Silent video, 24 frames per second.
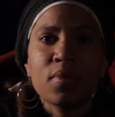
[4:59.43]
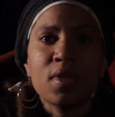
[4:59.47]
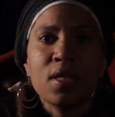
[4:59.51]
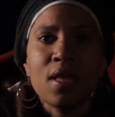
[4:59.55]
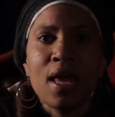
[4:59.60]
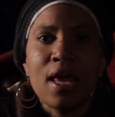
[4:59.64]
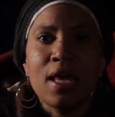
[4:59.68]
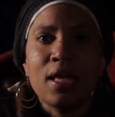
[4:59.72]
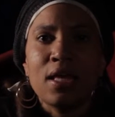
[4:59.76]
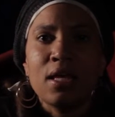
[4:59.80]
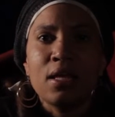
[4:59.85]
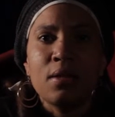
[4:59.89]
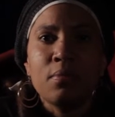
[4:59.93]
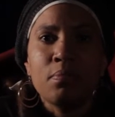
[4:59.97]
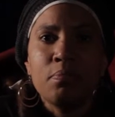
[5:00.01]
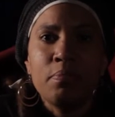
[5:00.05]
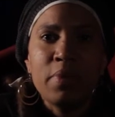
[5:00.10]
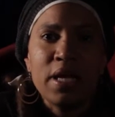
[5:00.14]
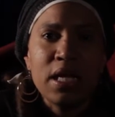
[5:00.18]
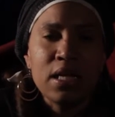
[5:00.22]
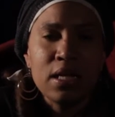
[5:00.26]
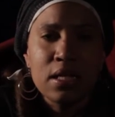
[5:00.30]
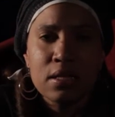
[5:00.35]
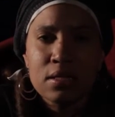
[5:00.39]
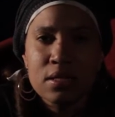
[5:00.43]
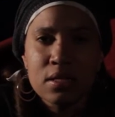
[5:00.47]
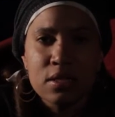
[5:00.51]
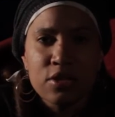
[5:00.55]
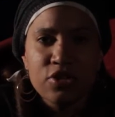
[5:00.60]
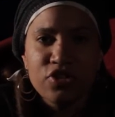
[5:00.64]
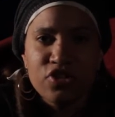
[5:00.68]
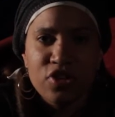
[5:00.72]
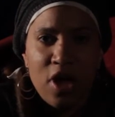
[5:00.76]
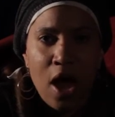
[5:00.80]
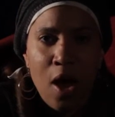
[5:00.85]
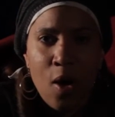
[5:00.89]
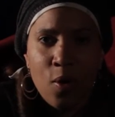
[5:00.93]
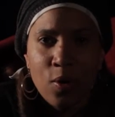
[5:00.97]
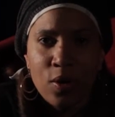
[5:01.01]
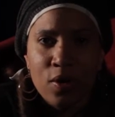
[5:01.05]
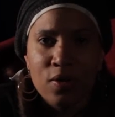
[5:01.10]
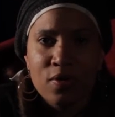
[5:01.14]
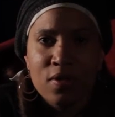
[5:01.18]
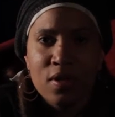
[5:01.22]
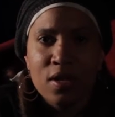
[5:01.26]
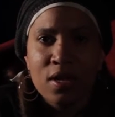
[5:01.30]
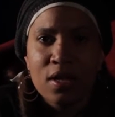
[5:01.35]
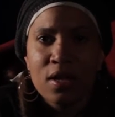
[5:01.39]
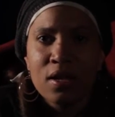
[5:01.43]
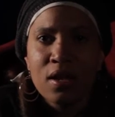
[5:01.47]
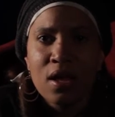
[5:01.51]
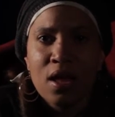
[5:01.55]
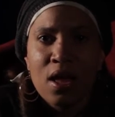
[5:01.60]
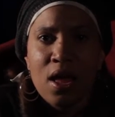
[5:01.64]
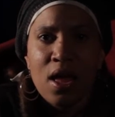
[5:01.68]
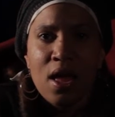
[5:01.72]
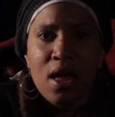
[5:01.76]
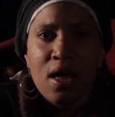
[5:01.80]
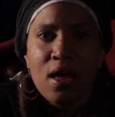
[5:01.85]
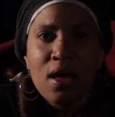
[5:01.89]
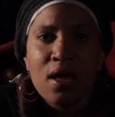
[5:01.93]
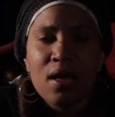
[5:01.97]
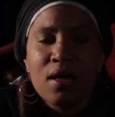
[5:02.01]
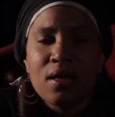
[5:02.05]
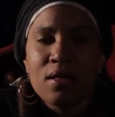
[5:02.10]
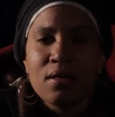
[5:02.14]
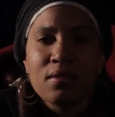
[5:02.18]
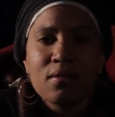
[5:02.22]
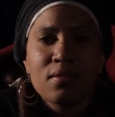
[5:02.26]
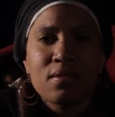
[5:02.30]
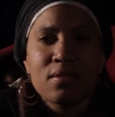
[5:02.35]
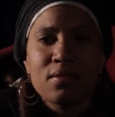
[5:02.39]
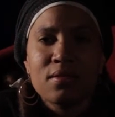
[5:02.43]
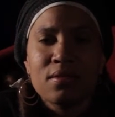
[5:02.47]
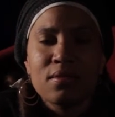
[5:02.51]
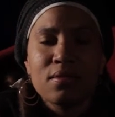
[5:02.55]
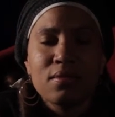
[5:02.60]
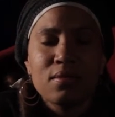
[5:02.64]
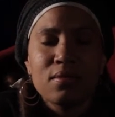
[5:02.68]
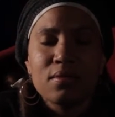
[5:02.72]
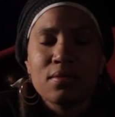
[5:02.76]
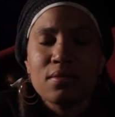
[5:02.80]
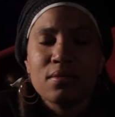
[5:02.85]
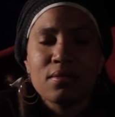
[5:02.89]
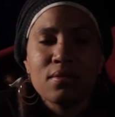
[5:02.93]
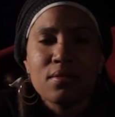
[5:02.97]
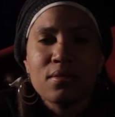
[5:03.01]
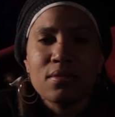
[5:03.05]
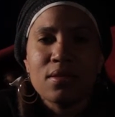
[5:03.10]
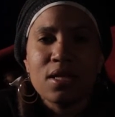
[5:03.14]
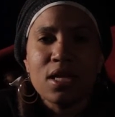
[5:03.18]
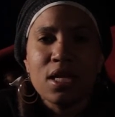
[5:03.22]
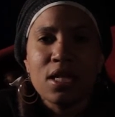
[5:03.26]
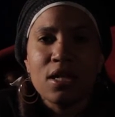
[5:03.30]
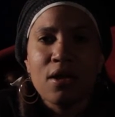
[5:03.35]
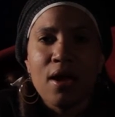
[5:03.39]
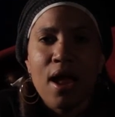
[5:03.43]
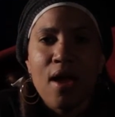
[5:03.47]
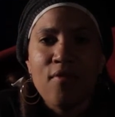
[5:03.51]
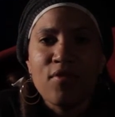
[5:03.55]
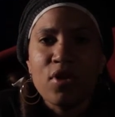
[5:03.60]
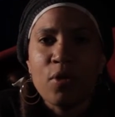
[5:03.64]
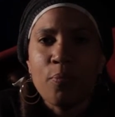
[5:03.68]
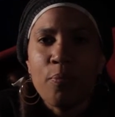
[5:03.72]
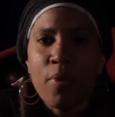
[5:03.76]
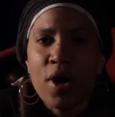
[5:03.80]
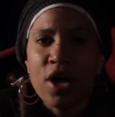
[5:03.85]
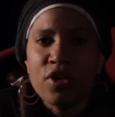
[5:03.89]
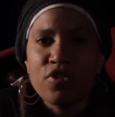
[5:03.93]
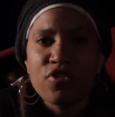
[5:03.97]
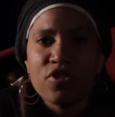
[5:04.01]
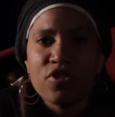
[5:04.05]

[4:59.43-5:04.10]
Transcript: taking beatings in the showers and sitting there having to punch